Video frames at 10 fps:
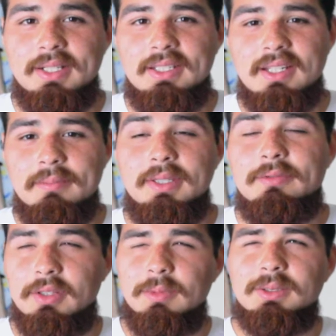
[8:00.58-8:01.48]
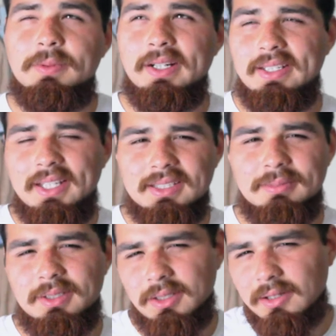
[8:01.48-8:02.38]
money i mean for the most part yes
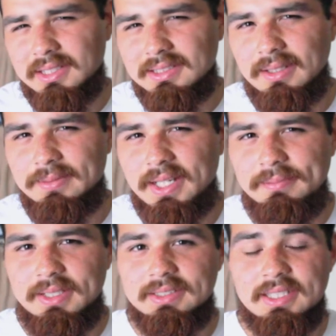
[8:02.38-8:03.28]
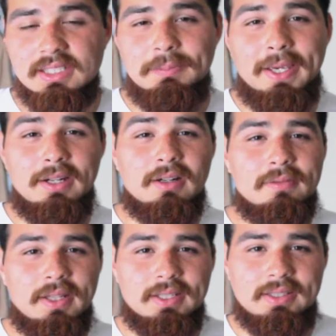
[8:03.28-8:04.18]
but no at the same time because i just paid
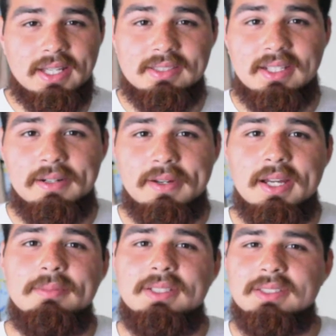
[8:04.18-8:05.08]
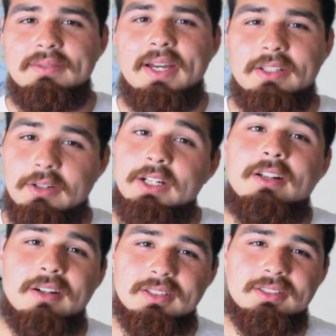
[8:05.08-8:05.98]
off like debts that i've had because i've had
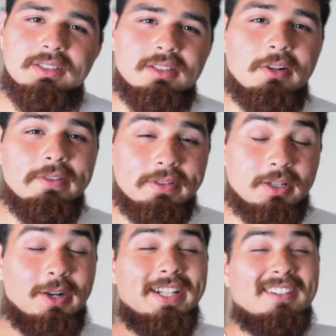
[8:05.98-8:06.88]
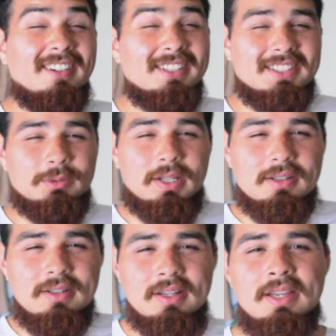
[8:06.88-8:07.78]
credit cards credit, credit cards as
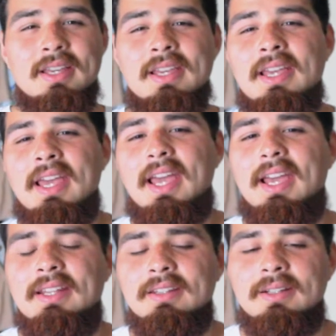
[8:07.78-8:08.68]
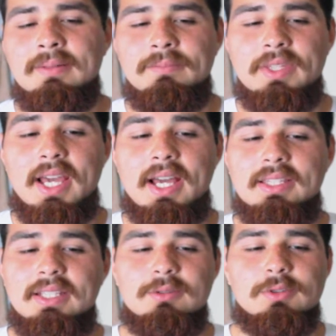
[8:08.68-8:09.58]
well and um, yeah i
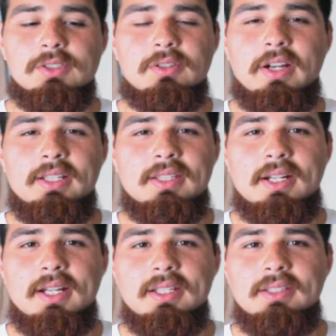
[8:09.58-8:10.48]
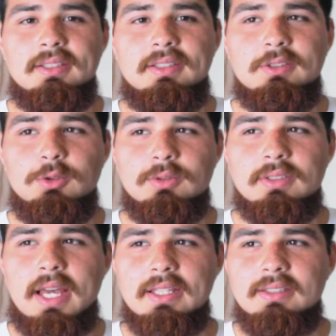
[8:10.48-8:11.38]
think it was just great that i
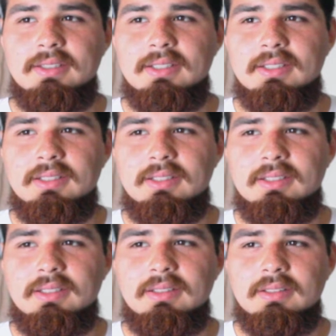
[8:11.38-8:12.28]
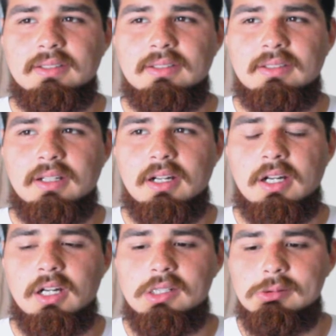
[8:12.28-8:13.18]
used that to
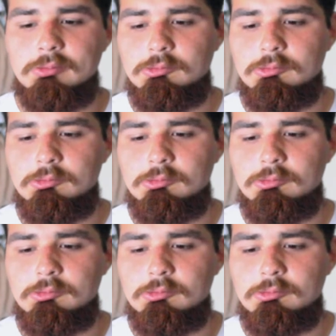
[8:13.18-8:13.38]
uh,